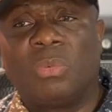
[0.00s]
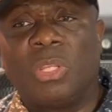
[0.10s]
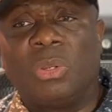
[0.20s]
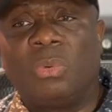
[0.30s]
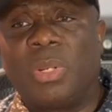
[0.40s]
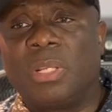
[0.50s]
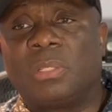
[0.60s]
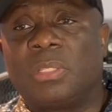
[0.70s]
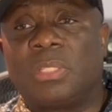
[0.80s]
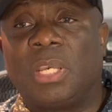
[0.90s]
you know,
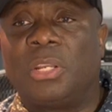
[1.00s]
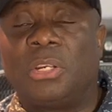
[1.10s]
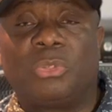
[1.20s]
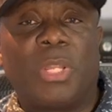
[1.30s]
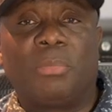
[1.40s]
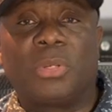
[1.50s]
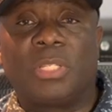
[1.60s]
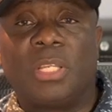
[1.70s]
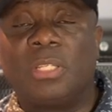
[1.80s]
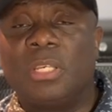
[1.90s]
whether 10 or
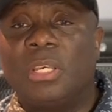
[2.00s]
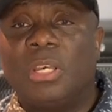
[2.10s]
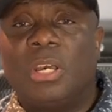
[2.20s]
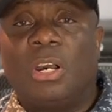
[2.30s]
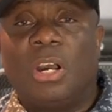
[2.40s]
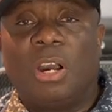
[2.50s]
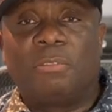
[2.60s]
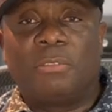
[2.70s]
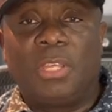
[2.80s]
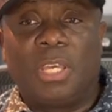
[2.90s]
20%
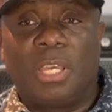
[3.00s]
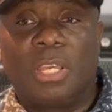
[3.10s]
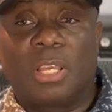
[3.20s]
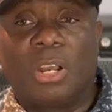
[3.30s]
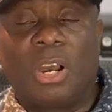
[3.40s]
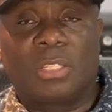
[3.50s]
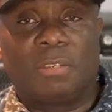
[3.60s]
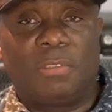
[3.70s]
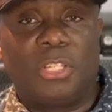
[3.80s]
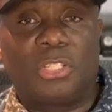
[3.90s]
of the cost
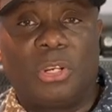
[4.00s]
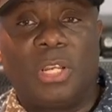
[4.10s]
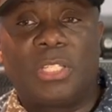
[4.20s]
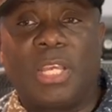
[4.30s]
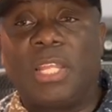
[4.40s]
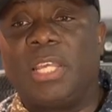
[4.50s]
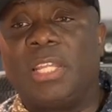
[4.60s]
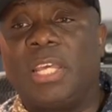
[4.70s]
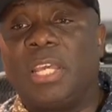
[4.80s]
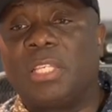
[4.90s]
of the insurance, and
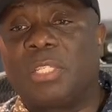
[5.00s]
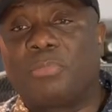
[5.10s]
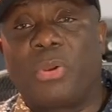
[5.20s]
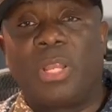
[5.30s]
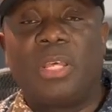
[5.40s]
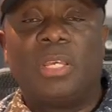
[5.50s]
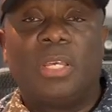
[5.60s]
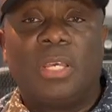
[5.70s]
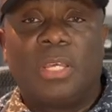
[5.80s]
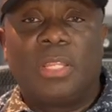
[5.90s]
then they spread
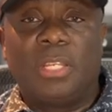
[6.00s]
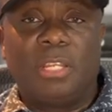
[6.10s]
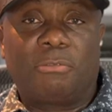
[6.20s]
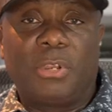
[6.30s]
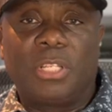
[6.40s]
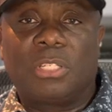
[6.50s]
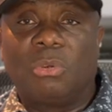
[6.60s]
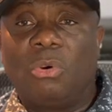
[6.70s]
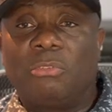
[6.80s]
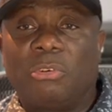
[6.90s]
the difference
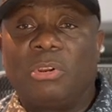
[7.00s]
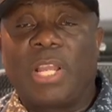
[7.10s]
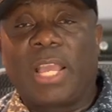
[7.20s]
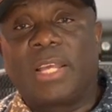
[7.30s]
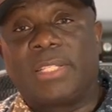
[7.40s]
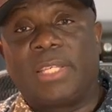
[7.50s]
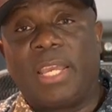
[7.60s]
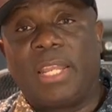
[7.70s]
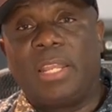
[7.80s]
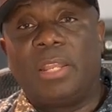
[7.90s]
over like a
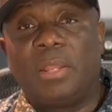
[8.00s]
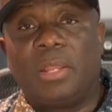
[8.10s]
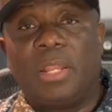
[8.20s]
10,